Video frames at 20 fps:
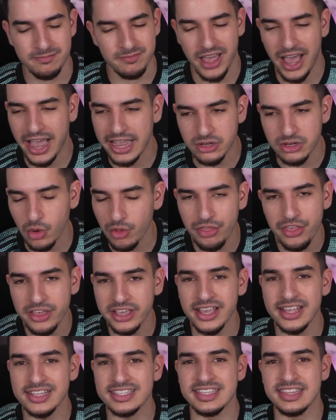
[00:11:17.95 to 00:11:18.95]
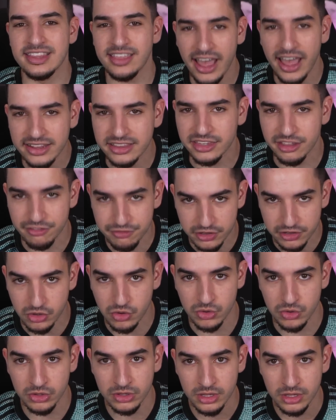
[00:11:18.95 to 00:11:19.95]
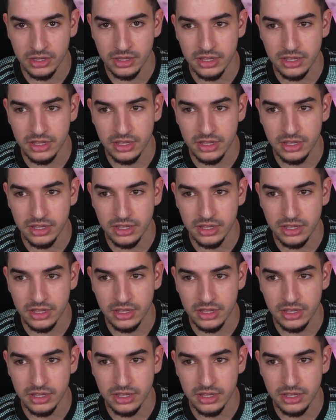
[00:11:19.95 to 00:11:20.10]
I don't think it's that difficult